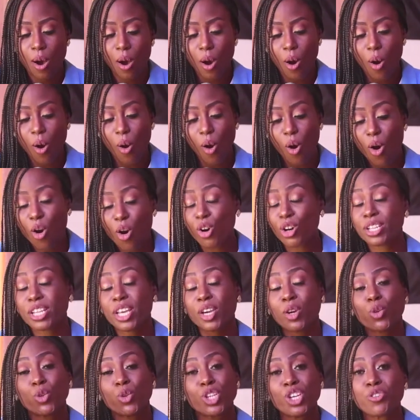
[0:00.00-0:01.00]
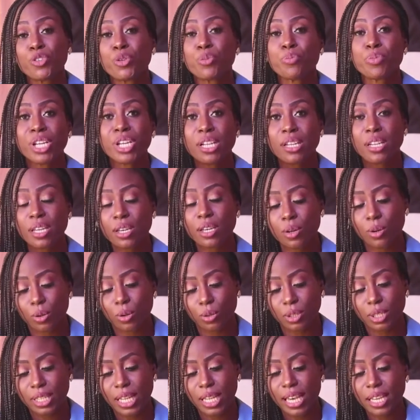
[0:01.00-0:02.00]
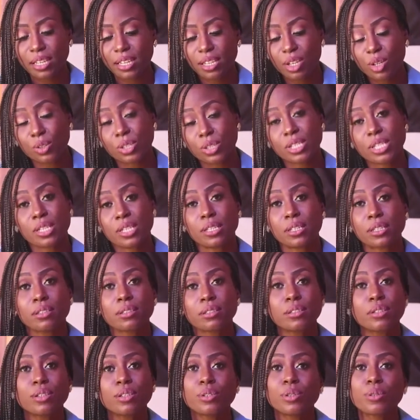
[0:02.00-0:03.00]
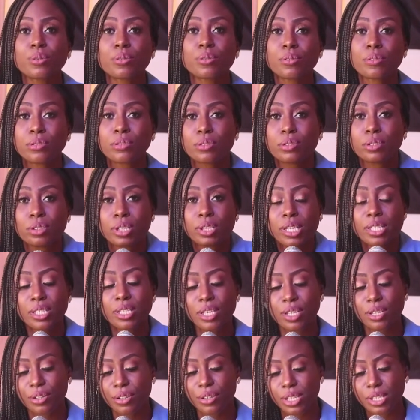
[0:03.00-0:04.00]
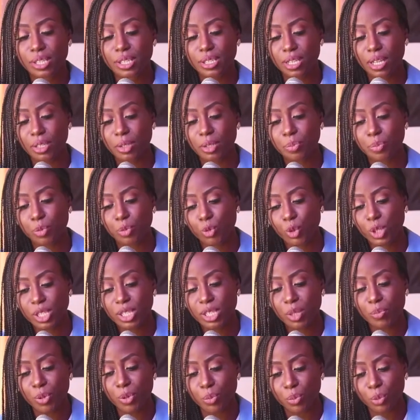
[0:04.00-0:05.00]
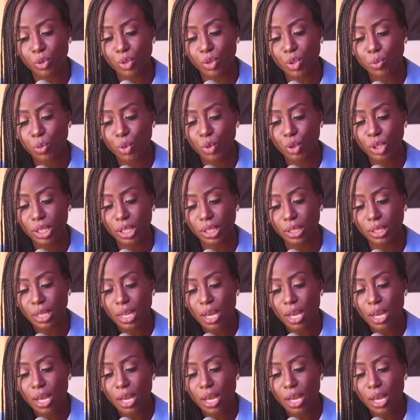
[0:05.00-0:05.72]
or they could even be legal, like nicotine, you know, the cigarettes that we see people smoking.